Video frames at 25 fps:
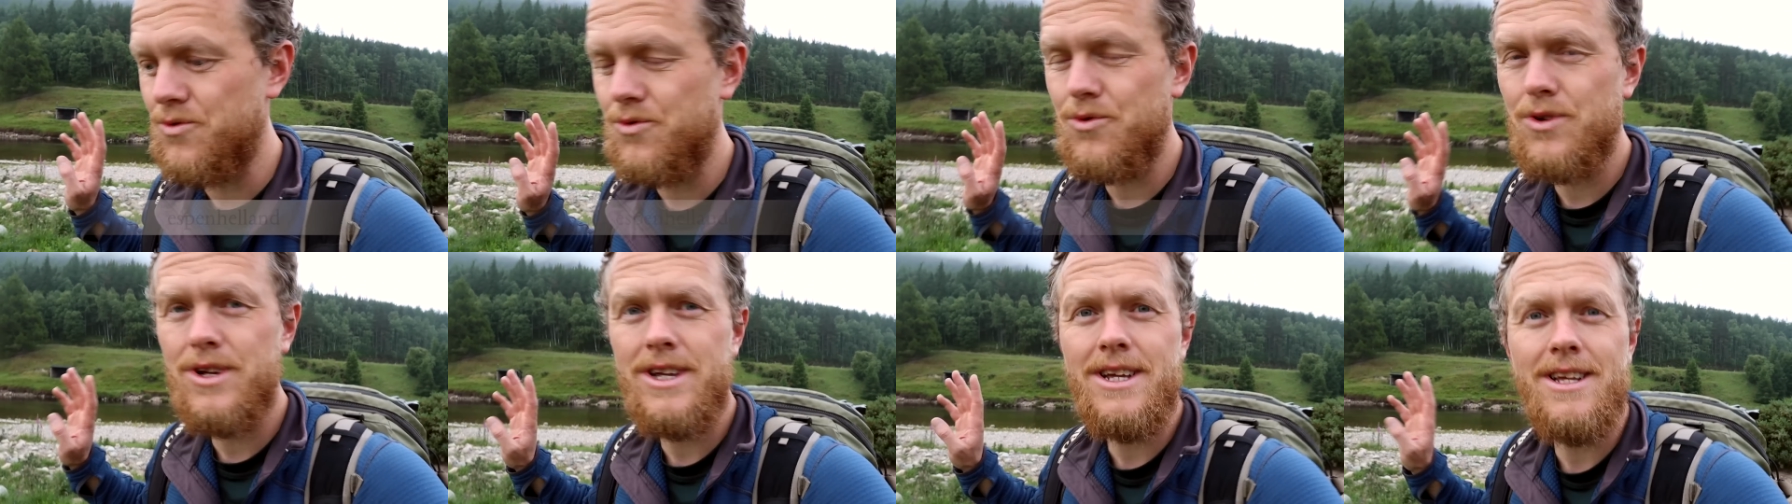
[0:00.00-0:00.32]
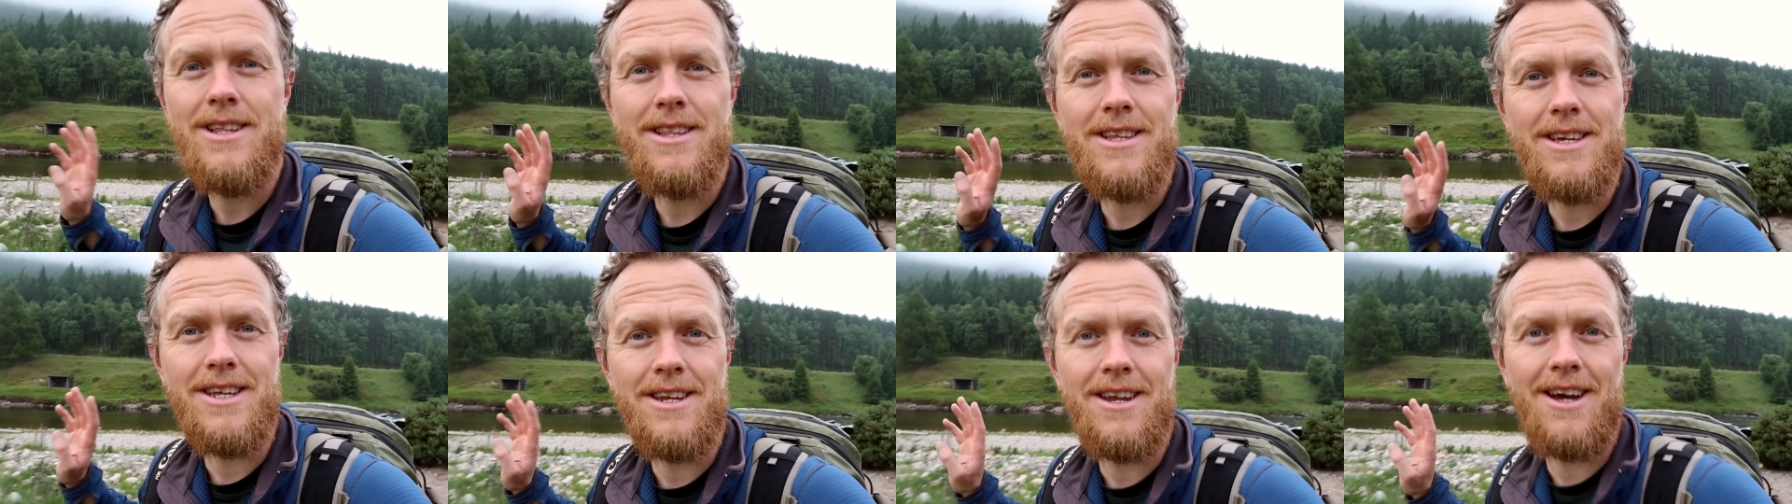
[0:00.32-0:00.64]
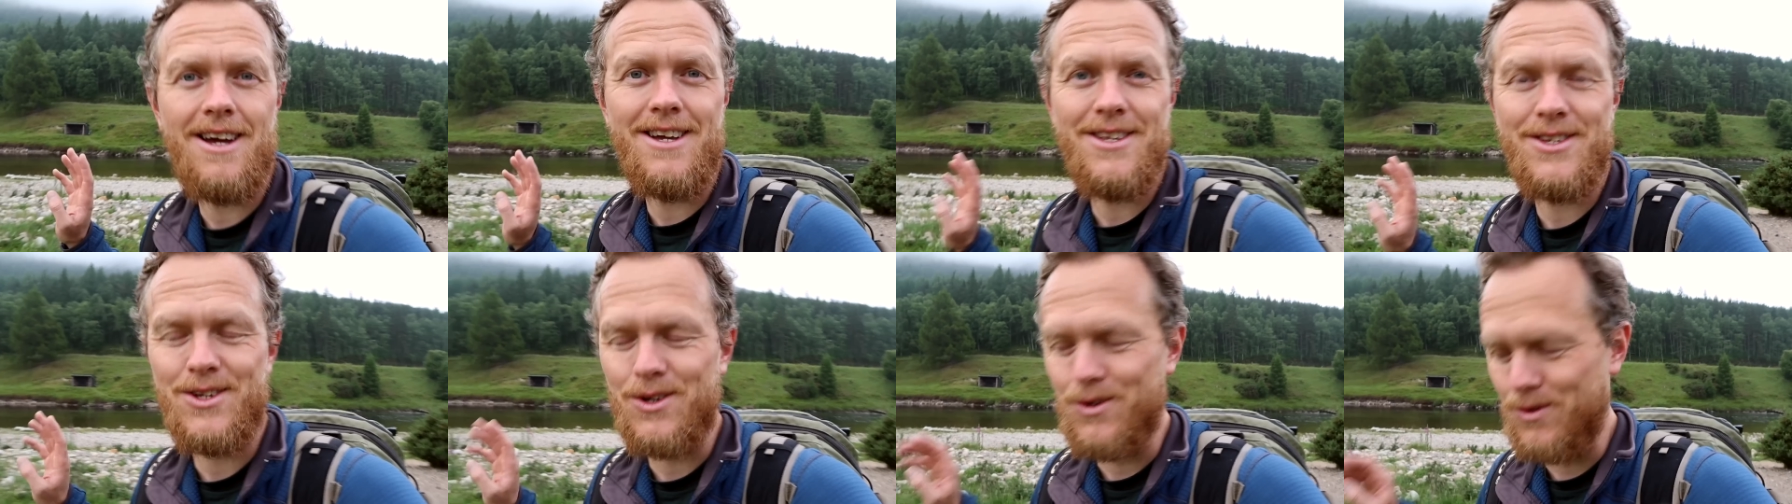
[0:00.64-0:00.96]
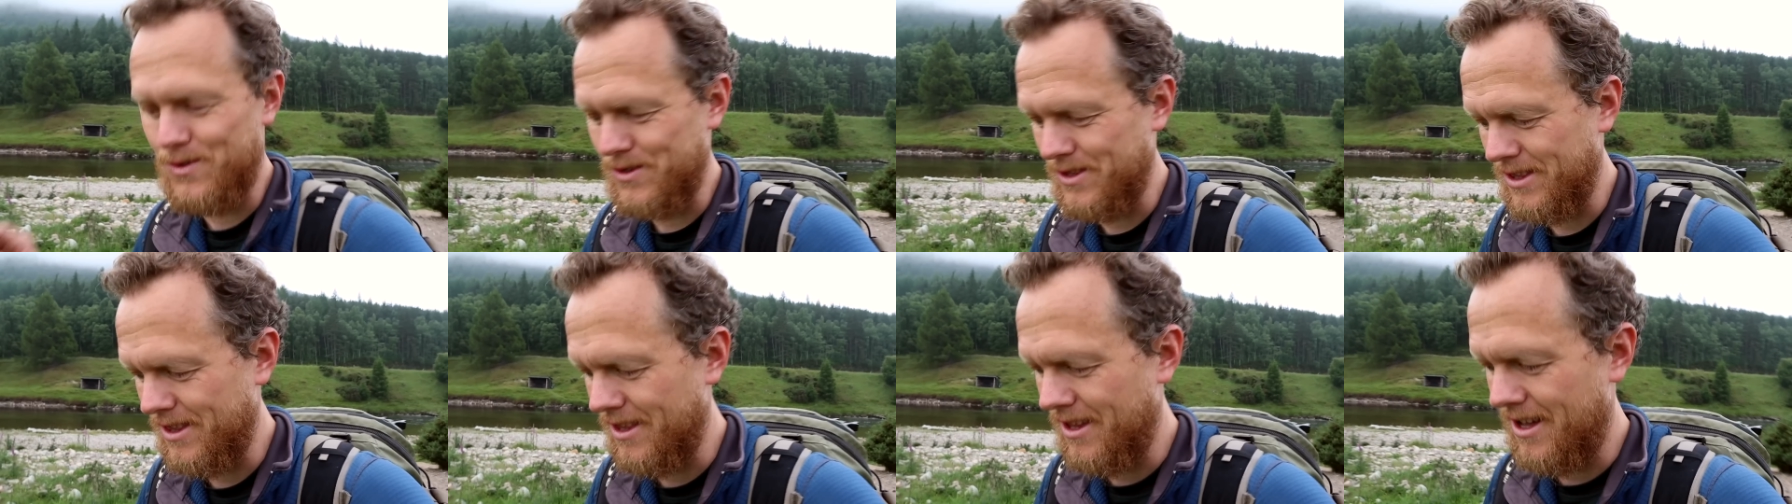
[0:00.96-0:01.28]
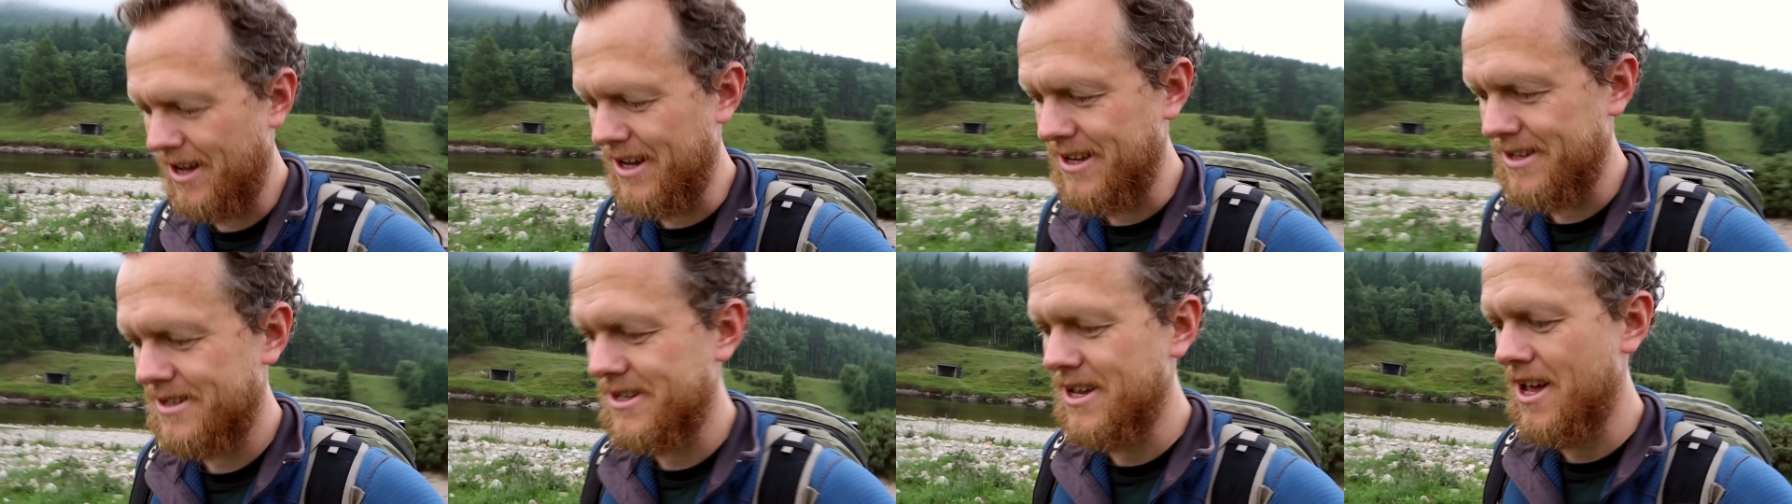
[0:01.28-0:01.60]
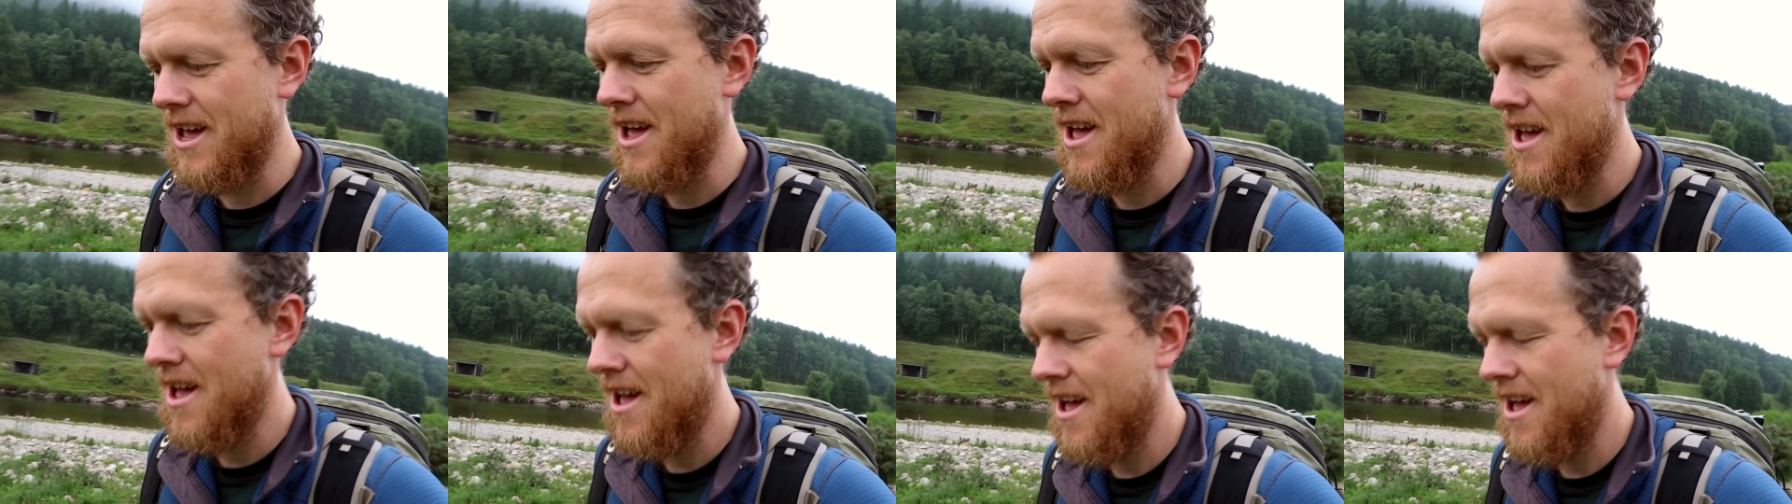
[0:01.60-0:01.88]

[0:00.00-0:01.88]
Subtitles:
really nice golden light.